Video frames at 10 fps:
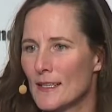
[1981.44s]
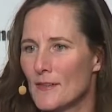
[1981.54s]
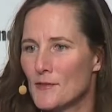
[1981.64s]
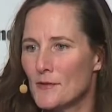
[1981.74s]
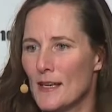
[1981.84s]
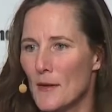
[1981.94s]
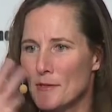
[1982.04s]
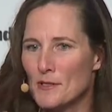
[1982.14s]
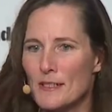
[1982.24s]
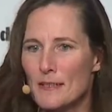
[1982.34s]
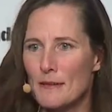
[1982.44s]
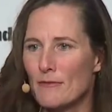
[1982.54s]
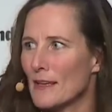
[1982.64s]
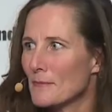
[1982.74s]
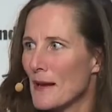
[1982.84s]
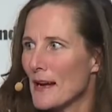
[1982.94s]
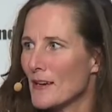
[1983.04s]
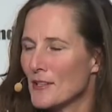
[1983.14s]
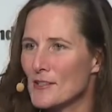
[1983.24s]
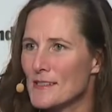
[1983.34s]
gives you the opportunity to reflect back
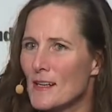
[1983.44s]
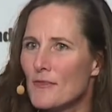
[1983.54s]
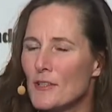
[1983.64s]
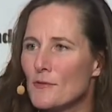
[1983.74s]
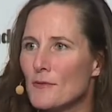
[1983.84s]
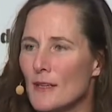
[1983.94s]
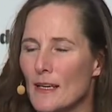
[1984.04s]
on yourself, and you